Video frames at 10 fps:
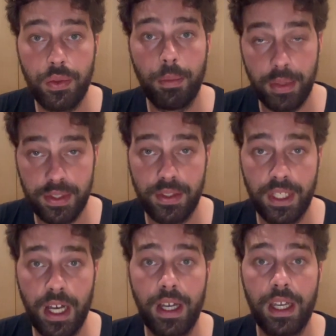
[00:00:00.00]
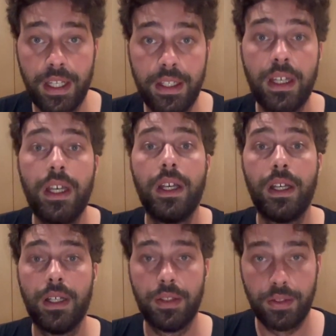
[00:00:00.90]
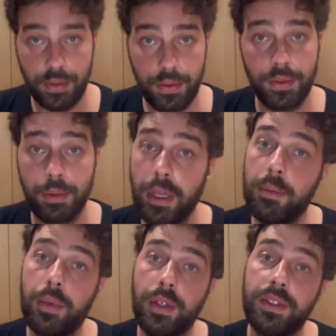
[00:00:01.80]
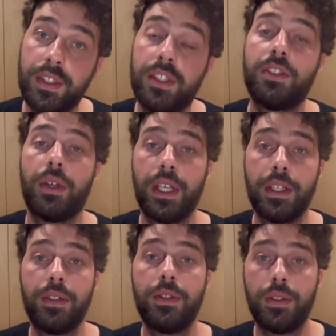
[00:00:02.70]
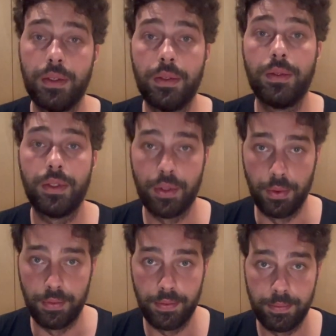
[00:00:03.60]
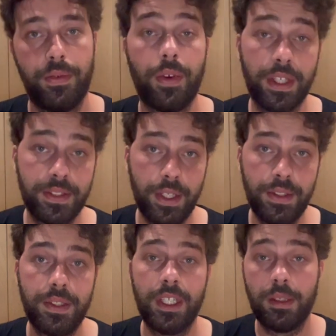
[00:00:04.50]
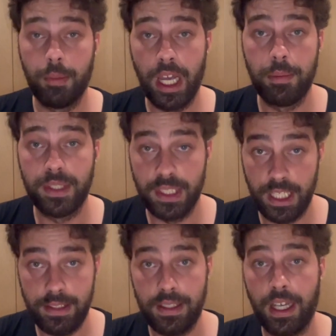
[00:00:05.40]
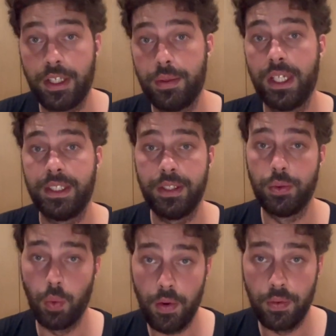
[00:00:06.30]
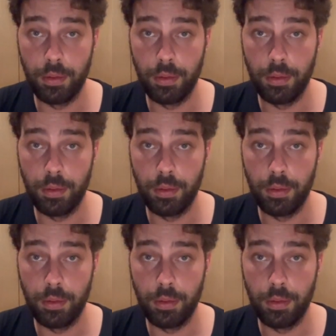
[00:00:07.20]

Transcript: your persona and to the pain points he's trying to solve. For instance, in my business, I created the workflow